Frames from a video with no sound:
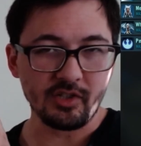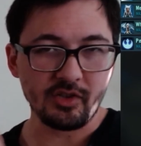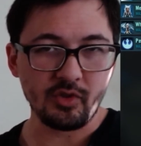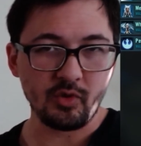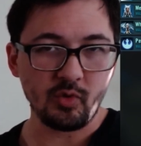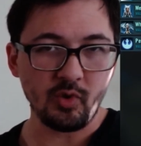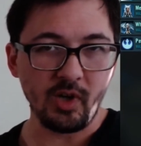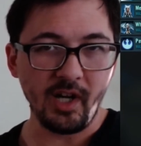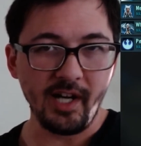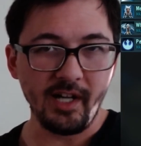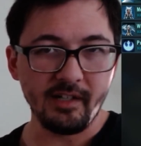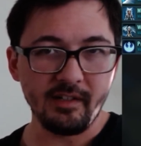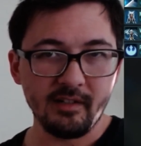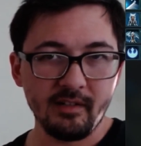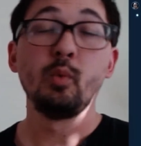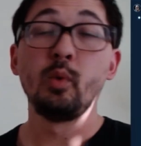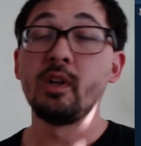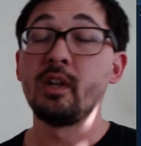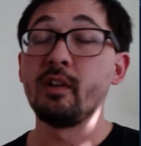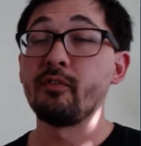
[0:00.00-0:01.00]
Cron.
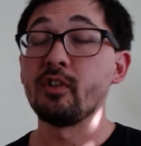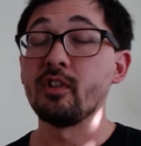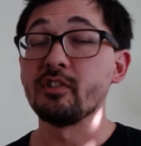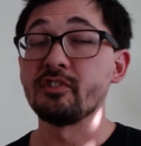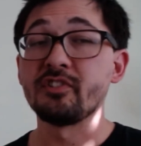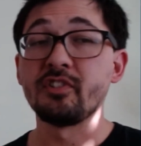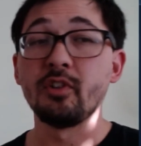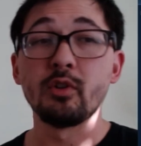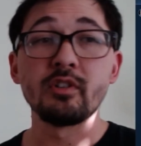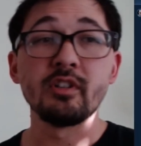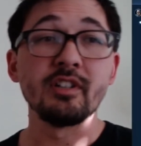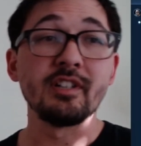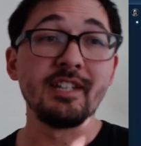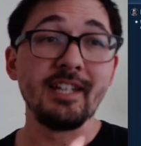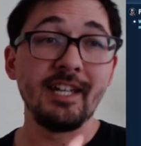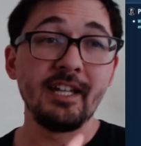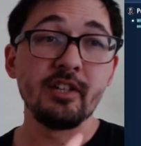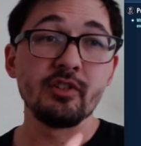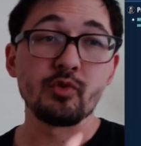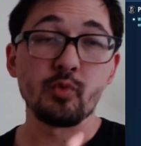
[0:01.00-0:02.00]
Whenever Ahsoka
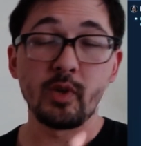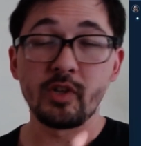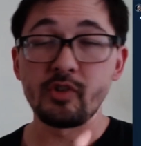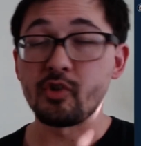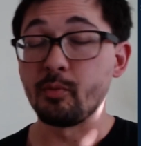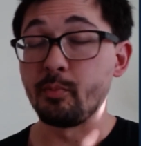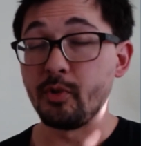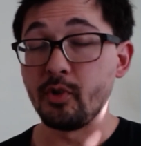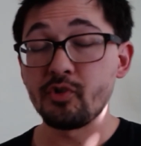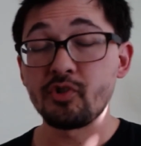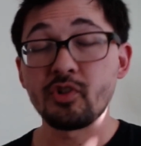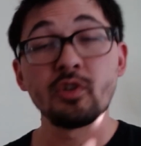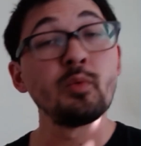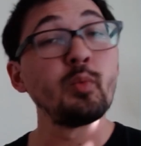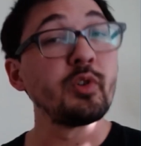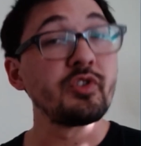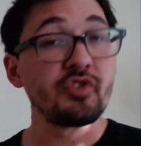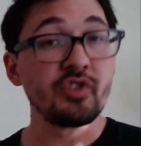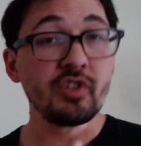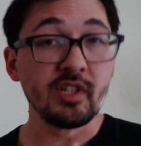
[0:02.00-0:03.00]
gains Retribution,
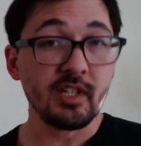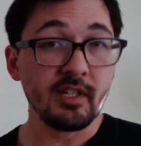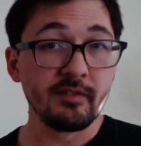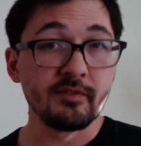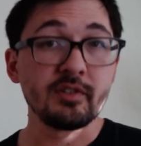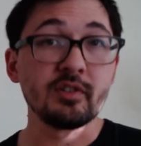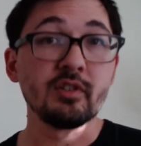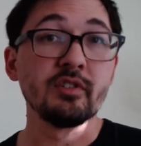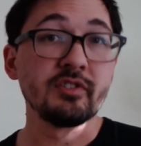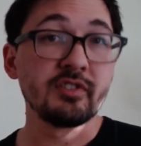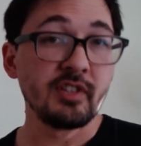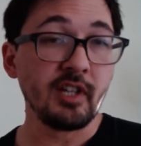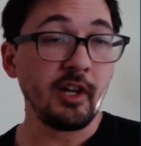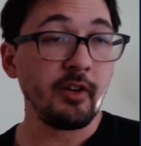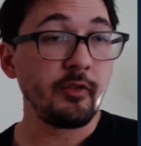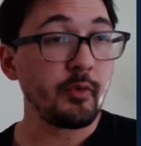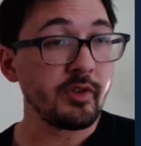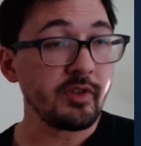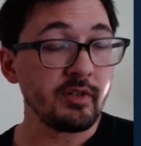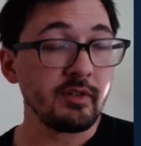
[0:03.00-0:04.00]
which she gives
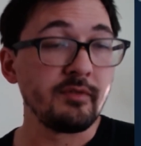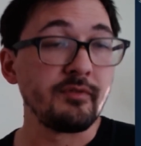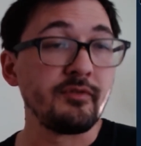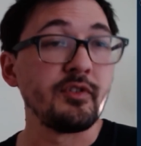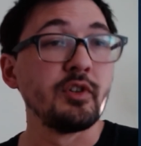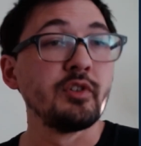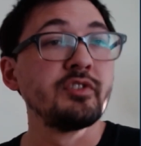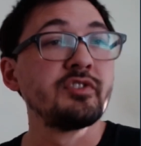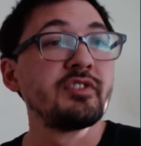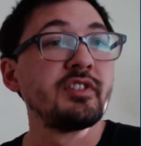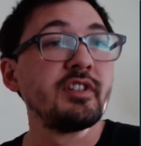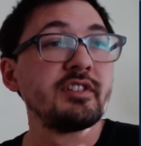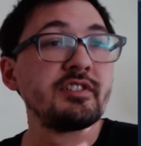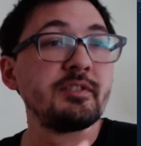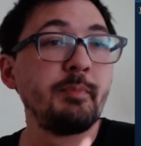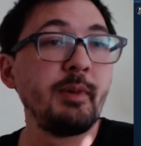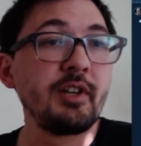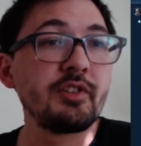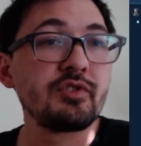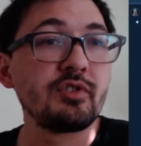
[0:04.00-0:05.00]
herself with her first
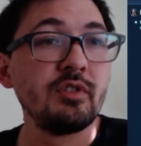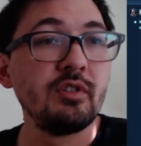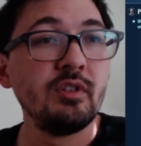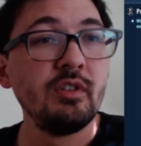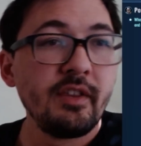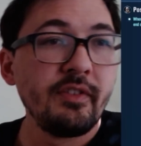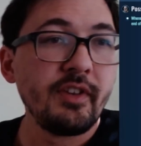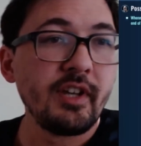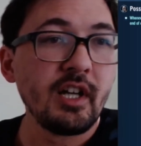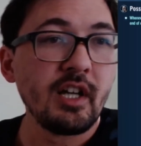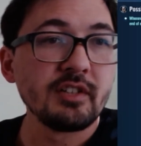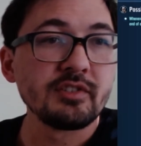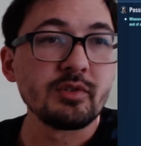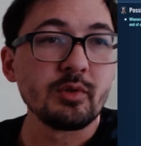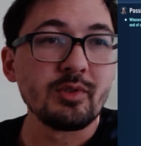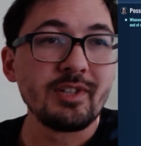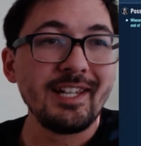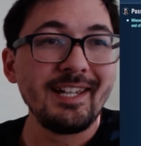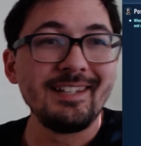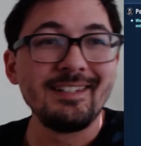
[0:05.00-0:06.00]
special, they also
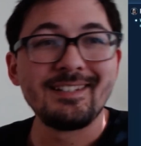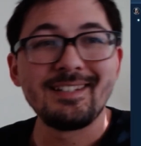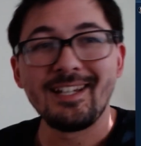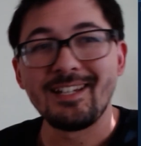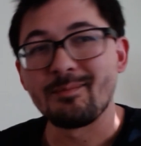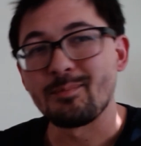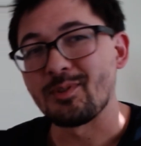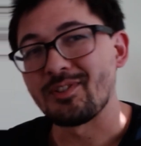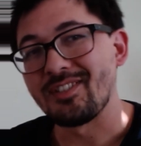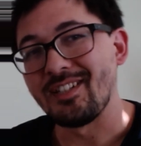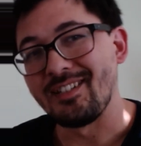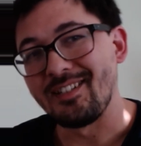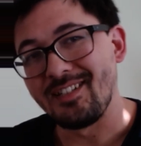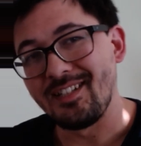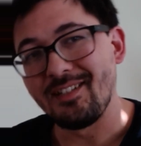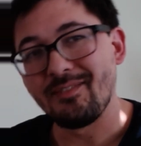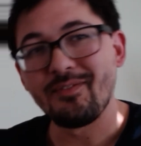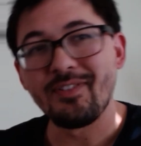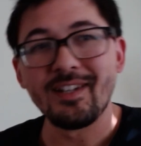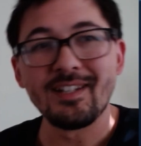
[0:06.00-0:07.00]
gain 10%
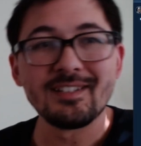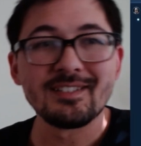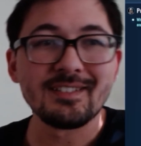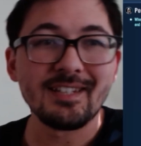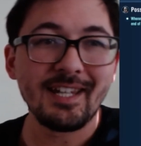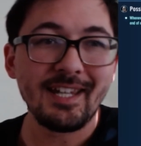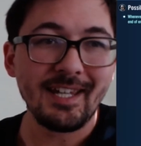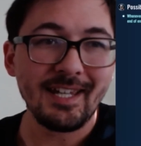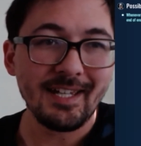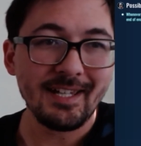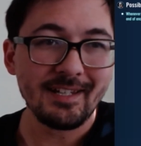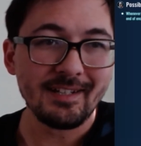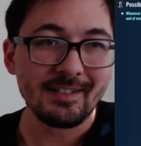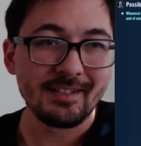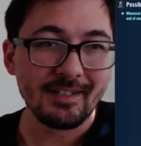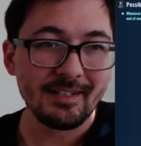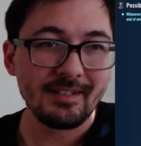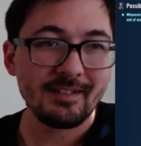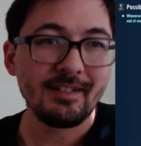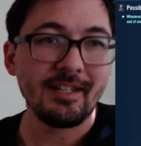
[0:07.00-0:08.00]
defense and
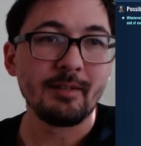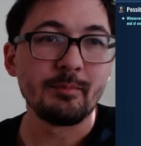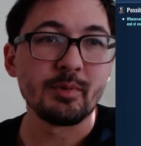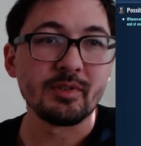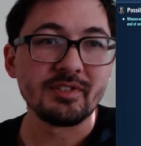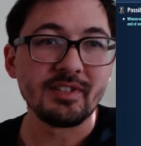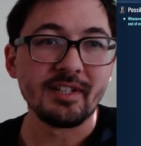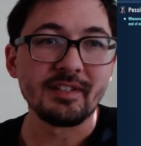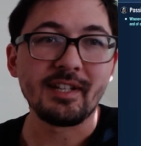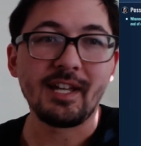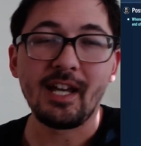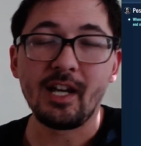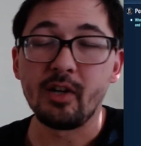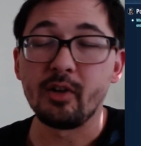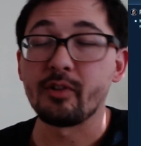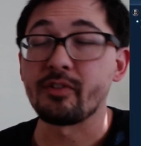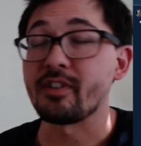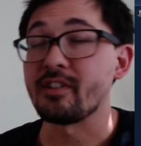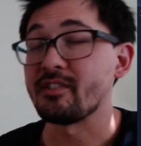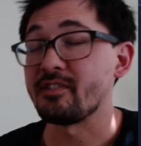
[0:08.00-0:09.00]
10%
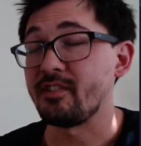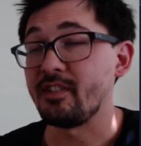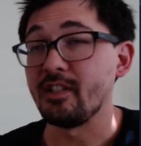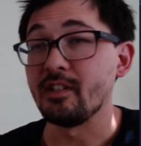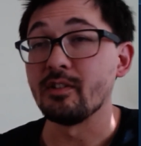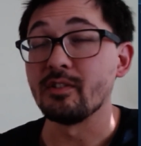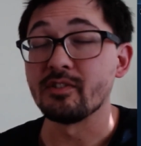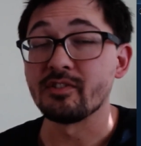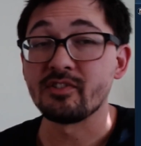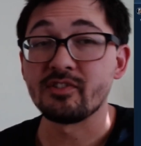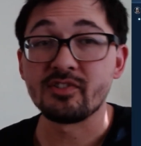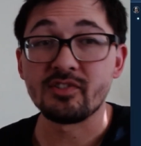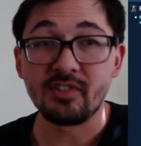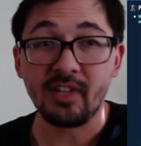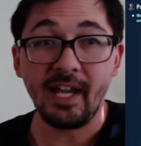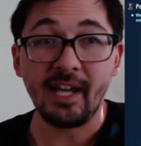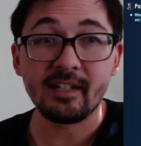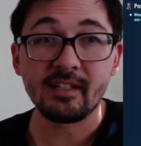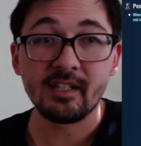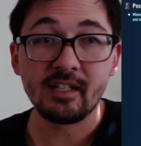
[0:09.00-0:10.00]
health steal
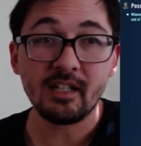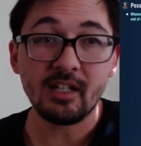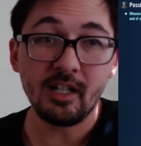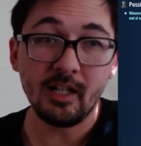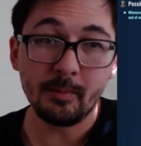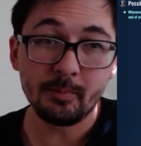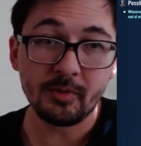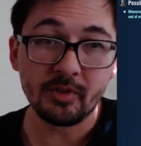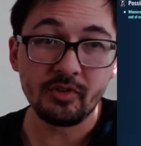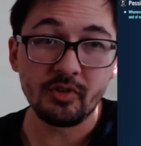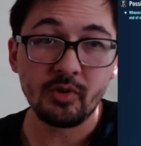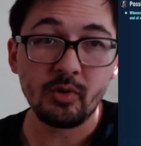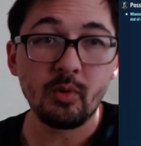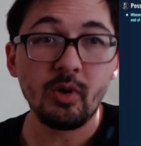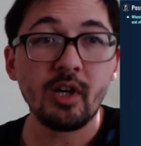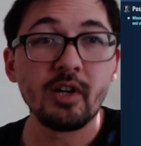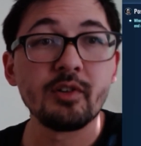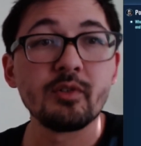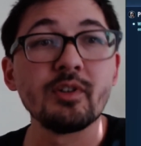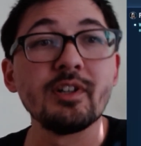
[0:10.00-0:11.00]
stacking up to
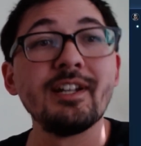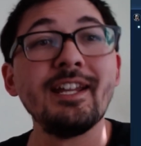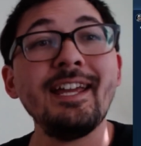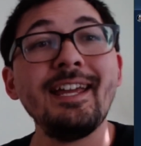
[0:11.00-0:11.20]
200